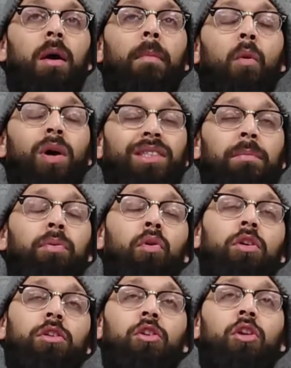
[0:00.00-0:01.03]
But what's
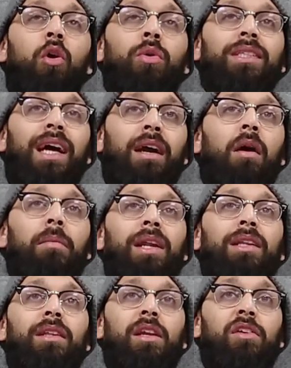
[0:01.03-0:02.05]
important to note is that coming
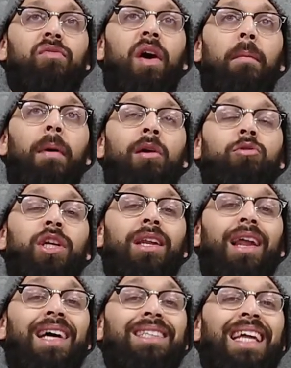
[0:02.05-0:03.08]
into this fight, Michael
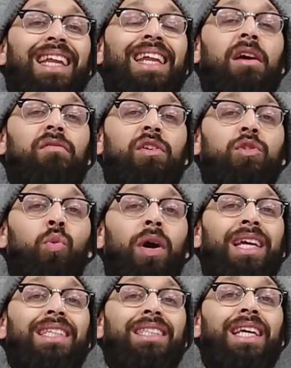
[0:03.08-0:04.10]
Chandler has had interviews where
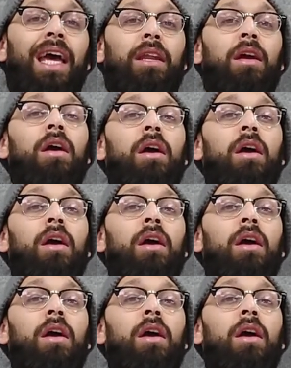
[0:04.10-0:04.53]
he said